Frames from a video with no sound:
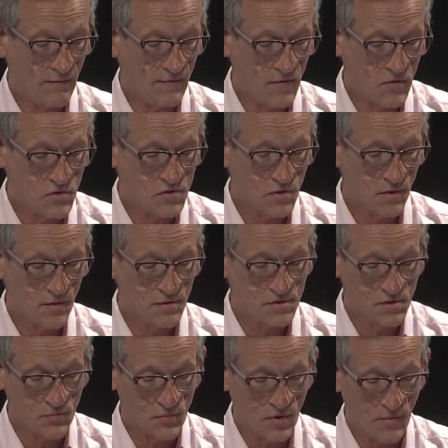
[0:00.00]
future
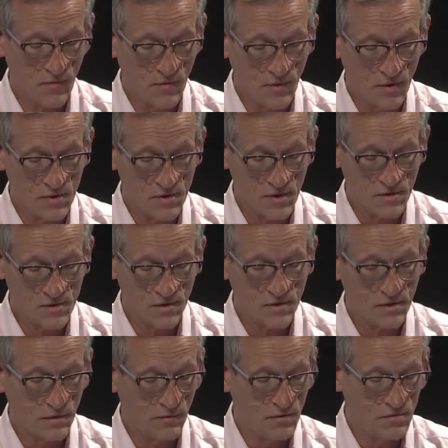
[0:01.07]
Supreme Court Justice
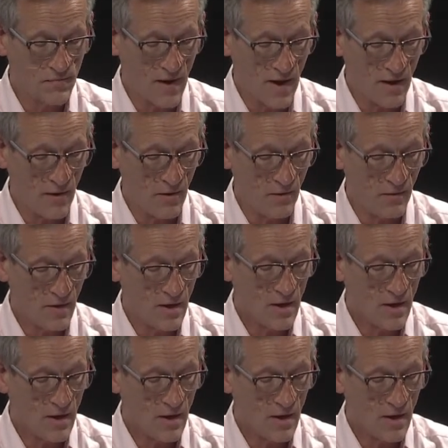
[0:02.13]
Lewis Powell.